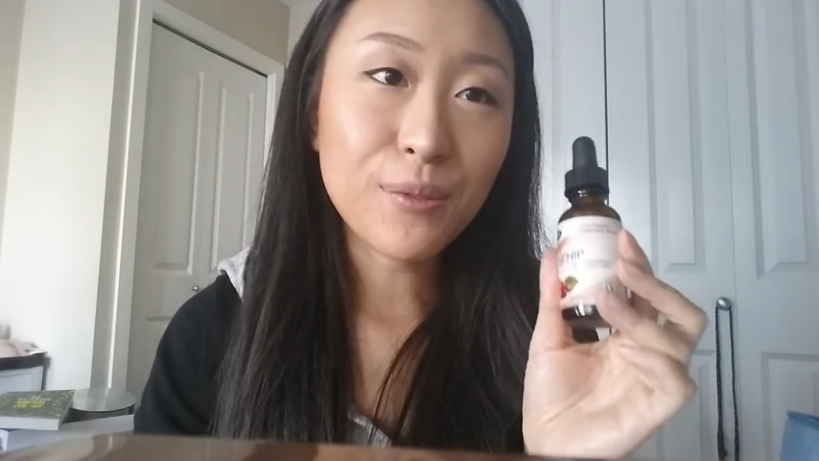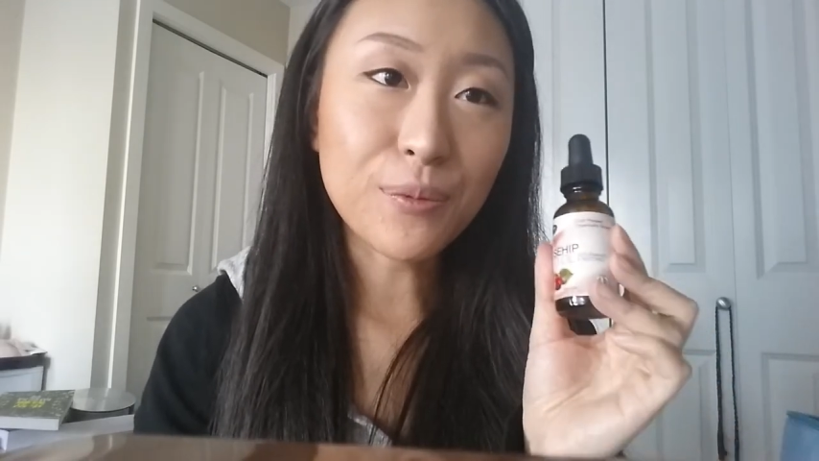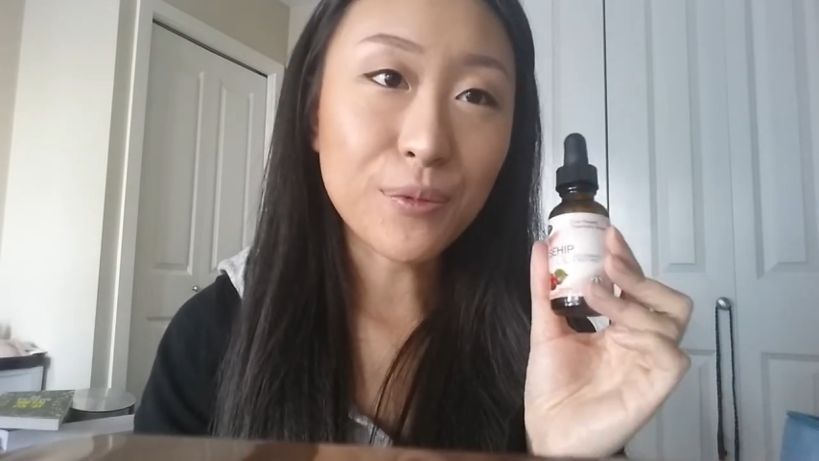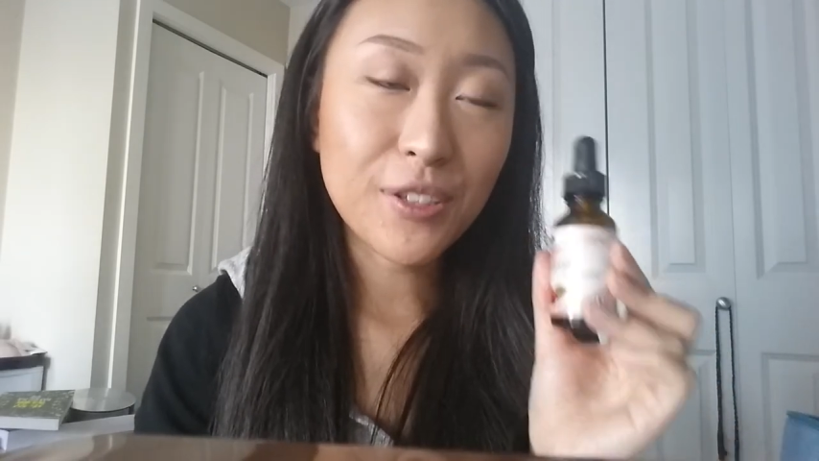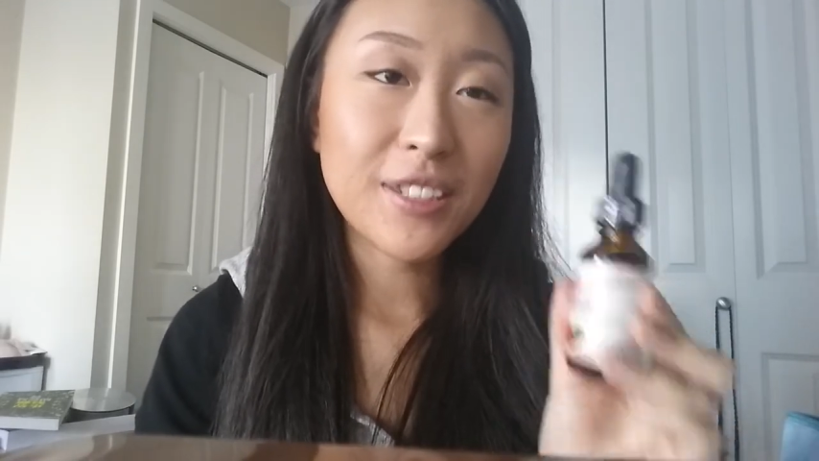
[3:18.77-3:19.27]

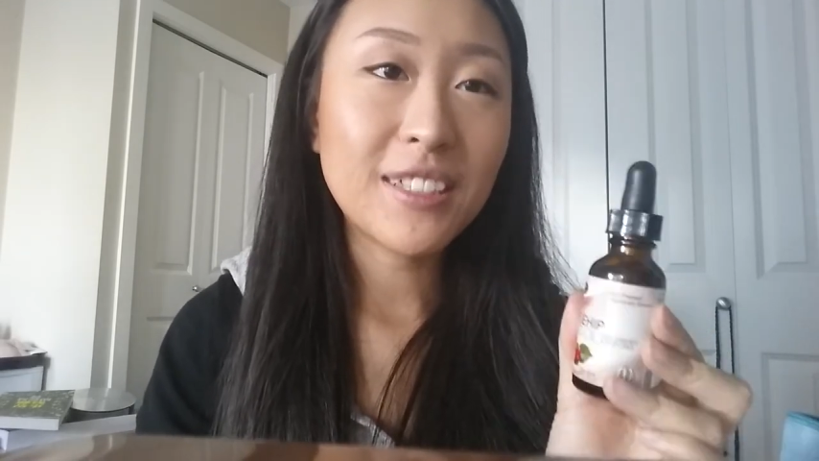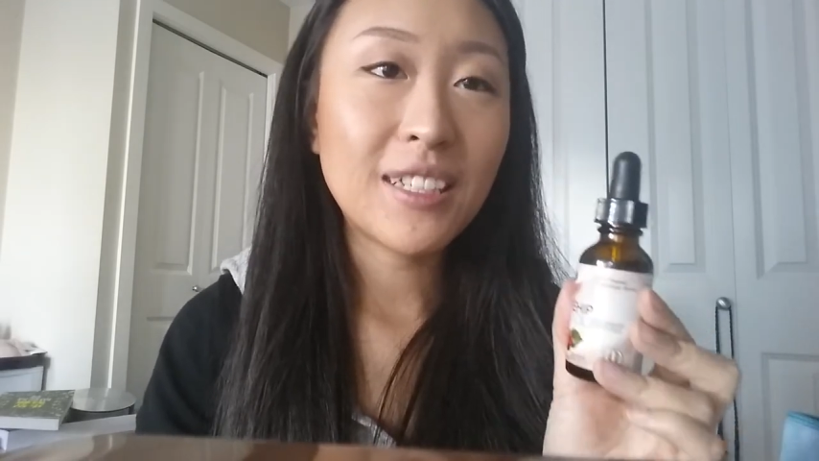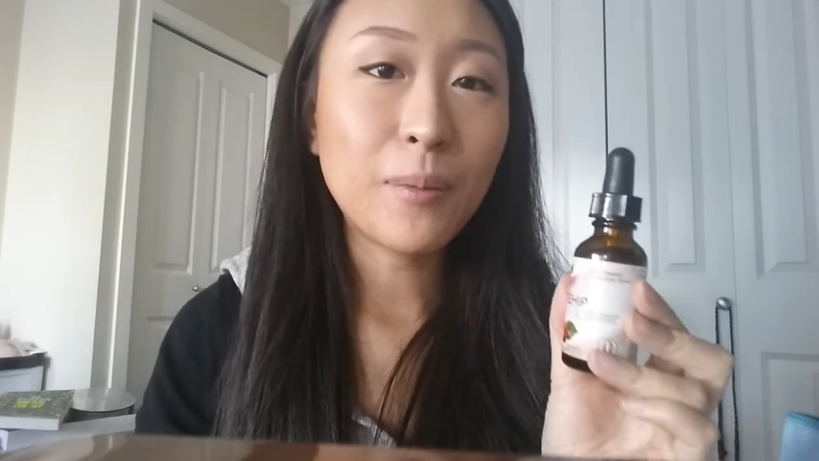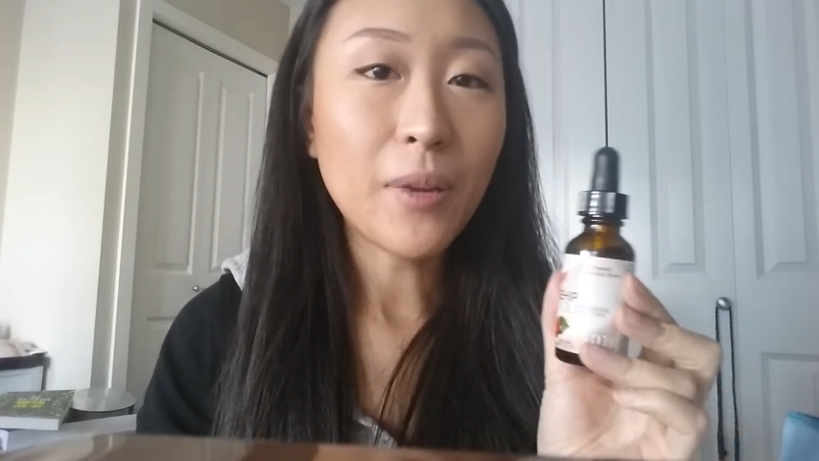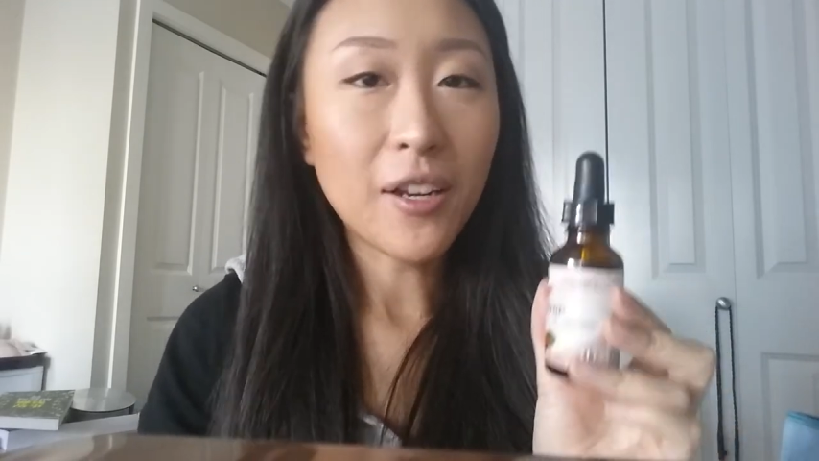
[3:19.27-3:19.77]

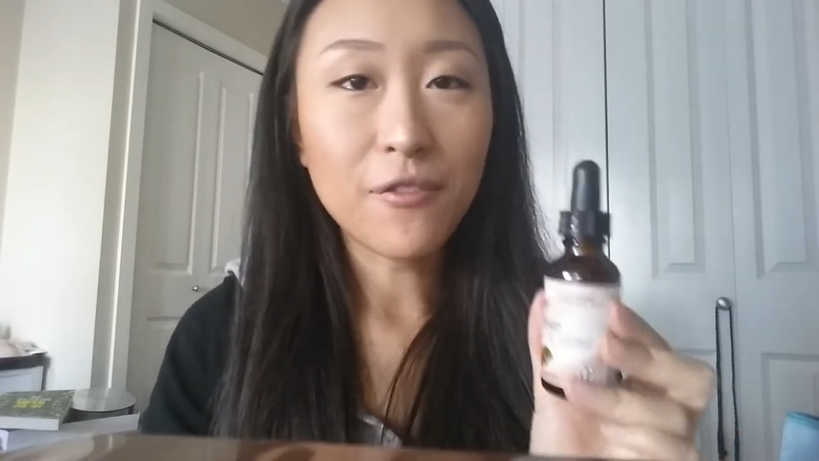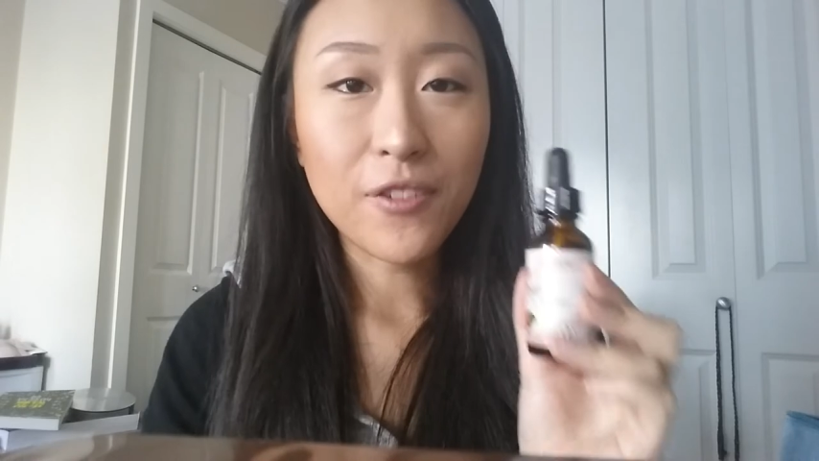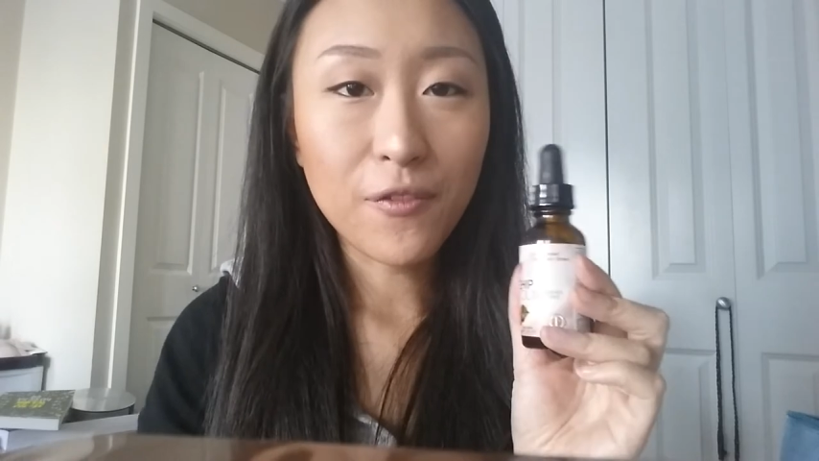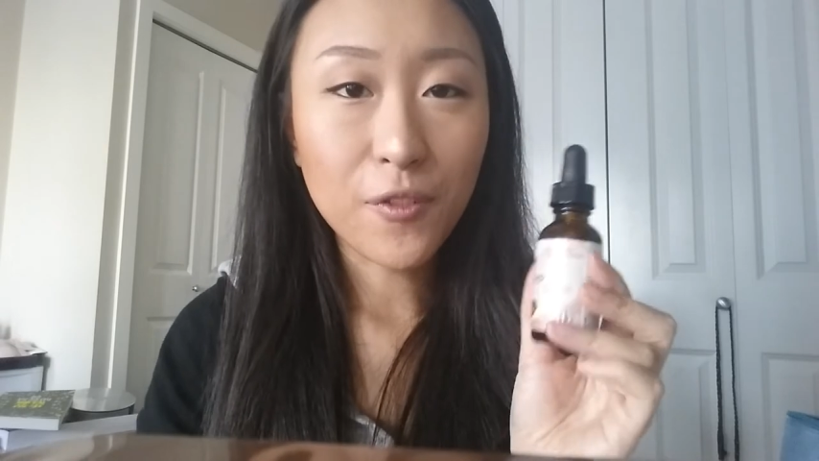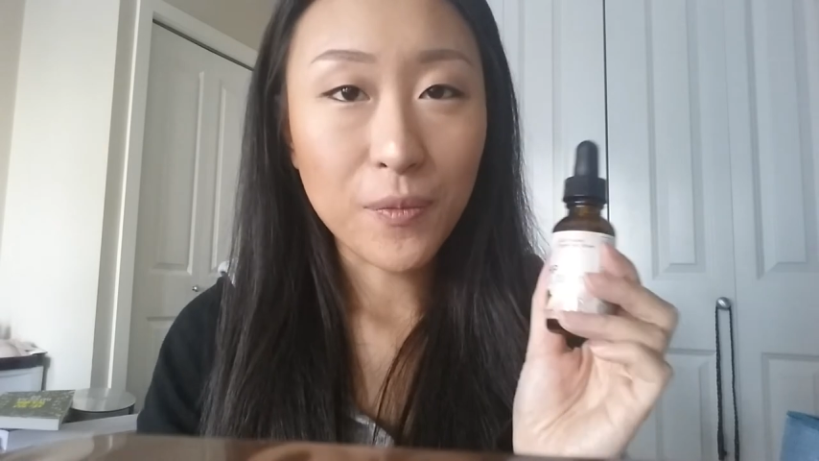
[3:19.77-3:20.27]
really
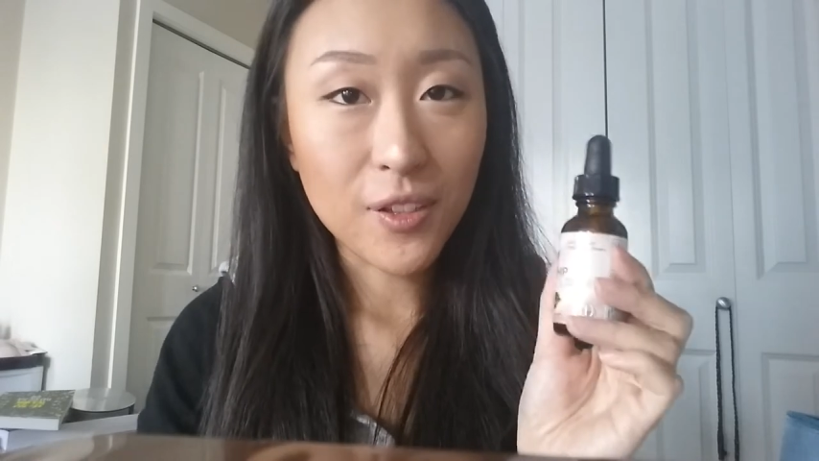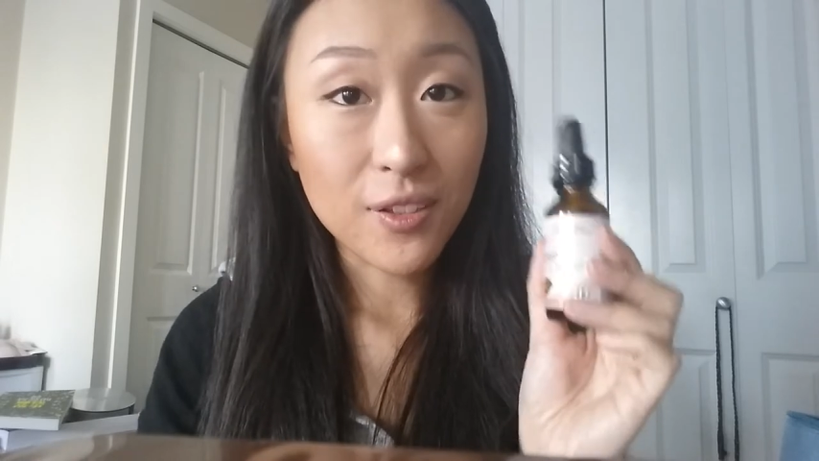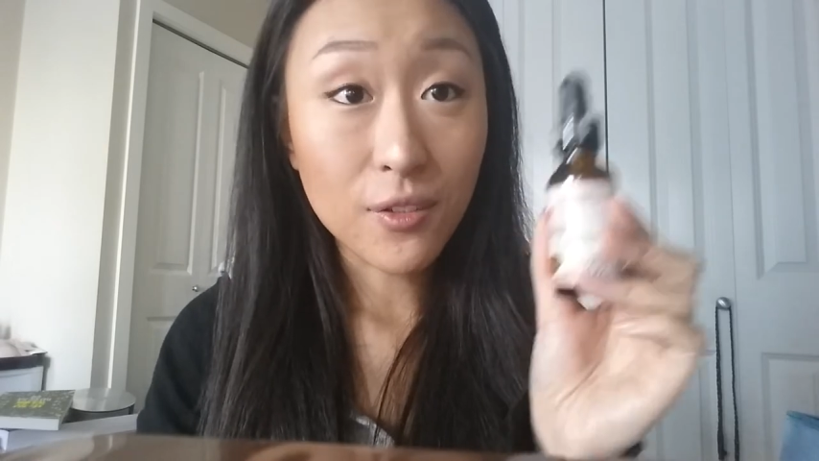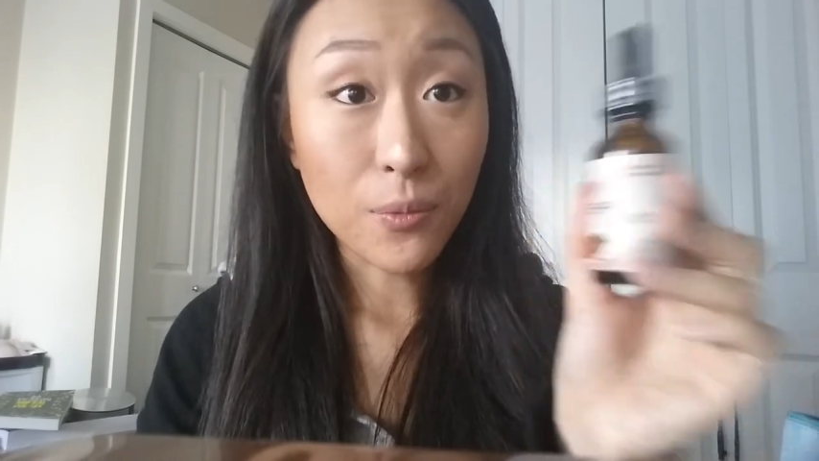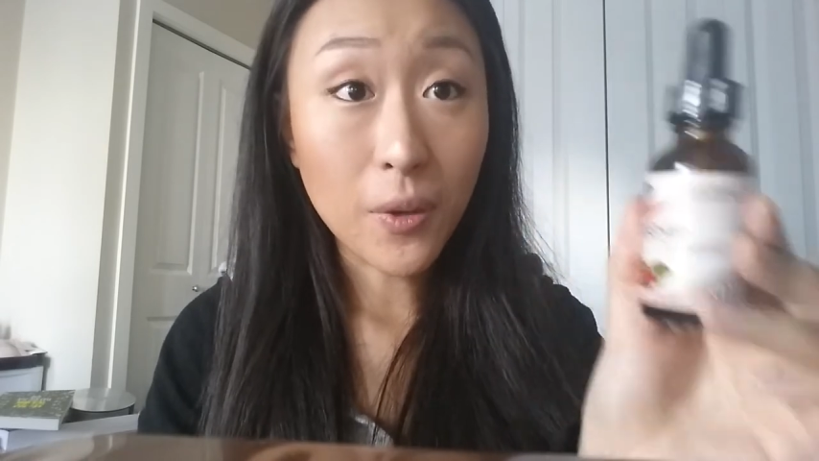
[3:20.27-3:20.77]
benefit from
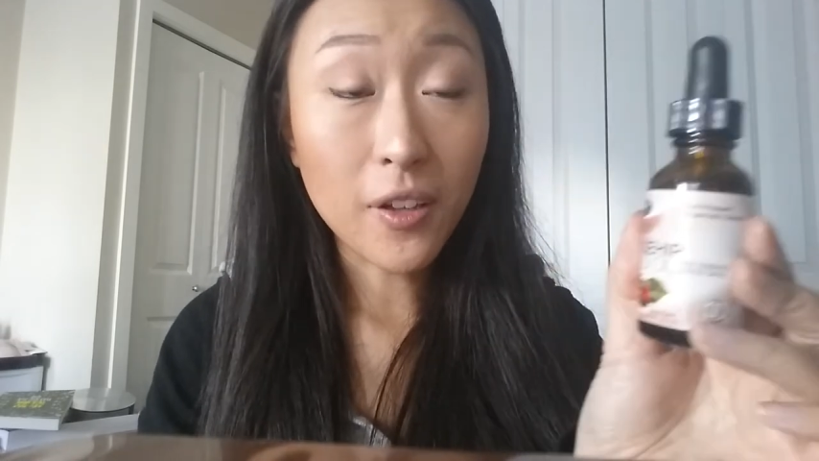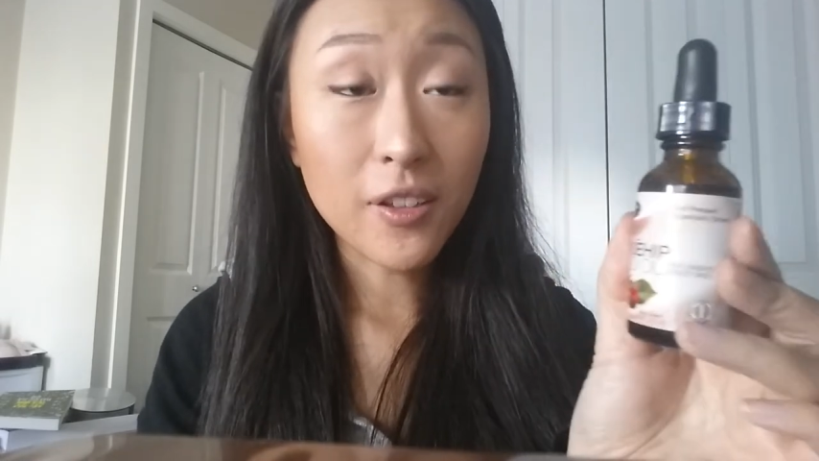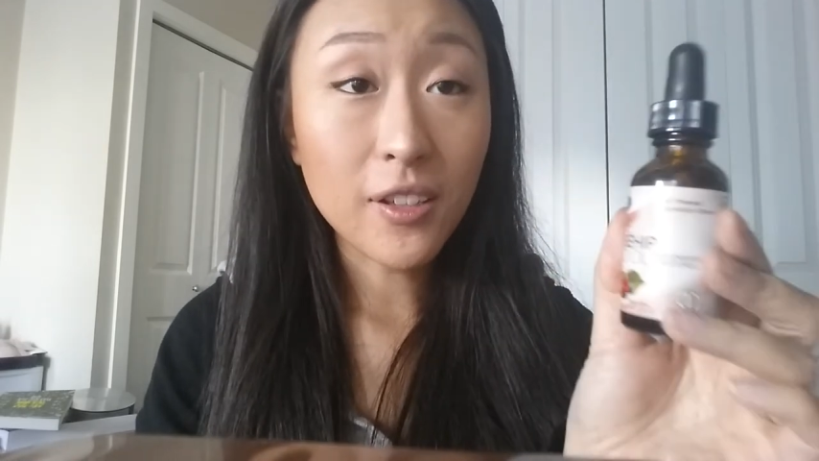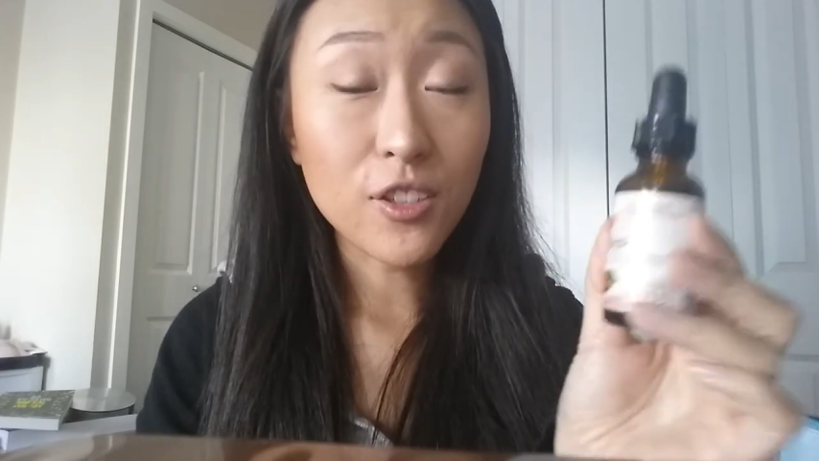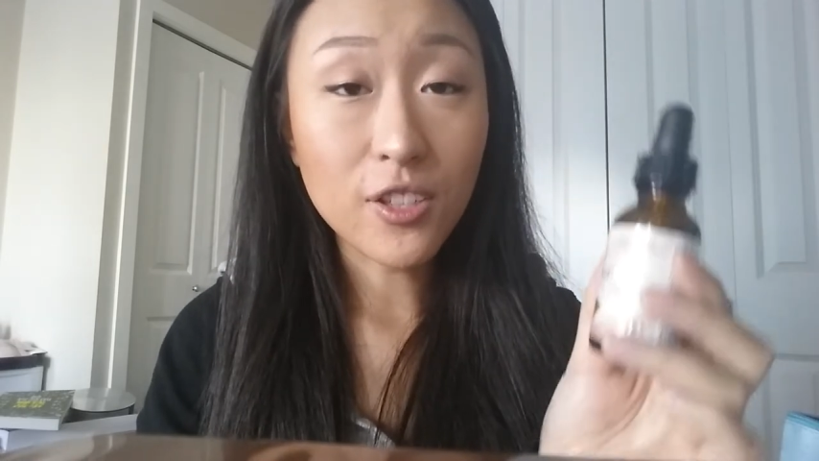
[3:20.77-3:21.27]
this as well,